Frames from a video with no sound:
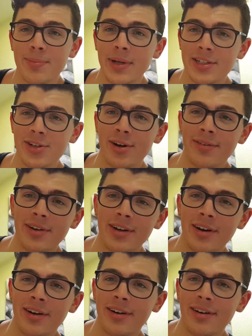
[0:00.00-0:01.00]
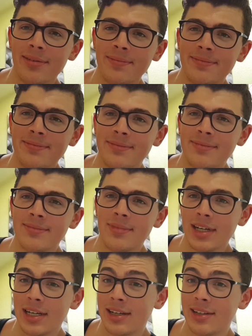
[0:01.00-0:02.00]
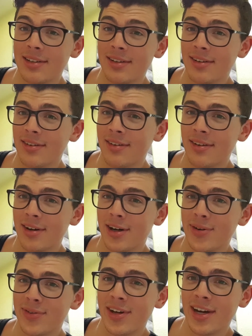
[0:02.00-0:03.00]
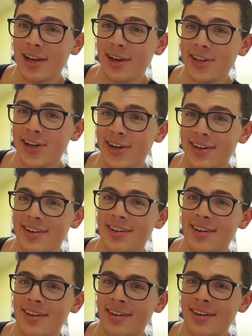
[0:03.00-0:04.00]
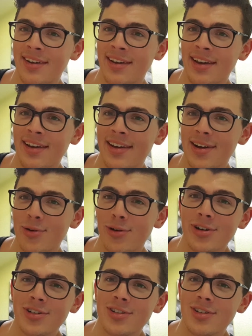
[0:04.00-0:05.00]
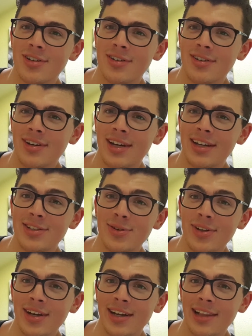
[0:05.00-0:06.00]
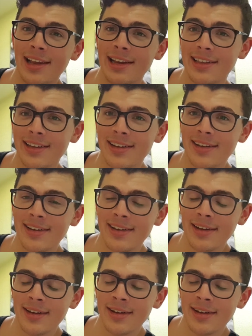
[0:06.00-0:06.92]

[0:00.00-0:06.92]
Here's a picture of the car and of the hella dark cross into the headlight.